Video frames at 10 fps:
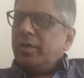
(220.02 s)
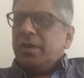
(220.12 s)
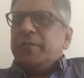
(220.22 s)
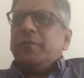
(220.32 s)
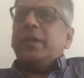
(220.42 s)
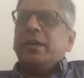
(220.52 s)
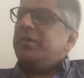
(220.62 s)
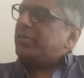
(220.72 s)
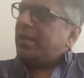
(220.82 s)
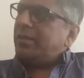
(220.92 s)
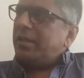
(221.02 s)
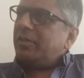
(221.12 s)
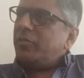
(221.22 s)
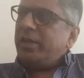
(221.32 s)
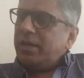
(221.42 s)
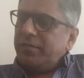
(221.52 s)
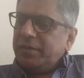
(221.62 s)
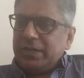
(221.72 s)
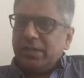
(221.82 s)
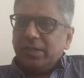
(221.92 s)
if we understand that
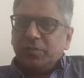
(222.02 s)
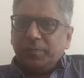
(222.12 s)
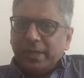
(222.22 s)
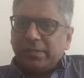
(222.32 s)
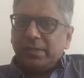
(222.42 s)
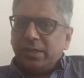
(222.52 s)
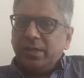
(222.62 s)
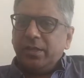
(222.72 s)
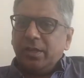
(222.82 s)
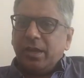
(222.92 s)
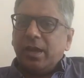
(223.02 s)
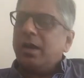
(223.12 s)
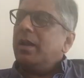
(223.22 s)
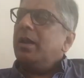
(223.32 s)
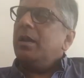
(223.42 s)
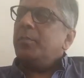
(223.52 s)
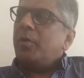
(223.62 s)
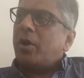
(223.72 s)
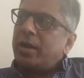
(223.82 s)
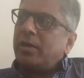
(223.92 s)
creativity is basically a
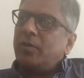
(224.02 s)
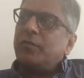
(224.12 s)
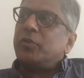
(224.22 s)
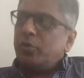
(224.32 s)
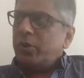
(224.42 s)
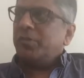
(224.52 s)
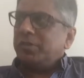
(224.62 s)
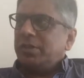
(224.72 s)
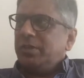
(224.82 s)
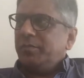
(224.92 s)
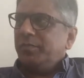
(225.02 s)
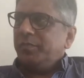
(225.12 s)
product of curiosity.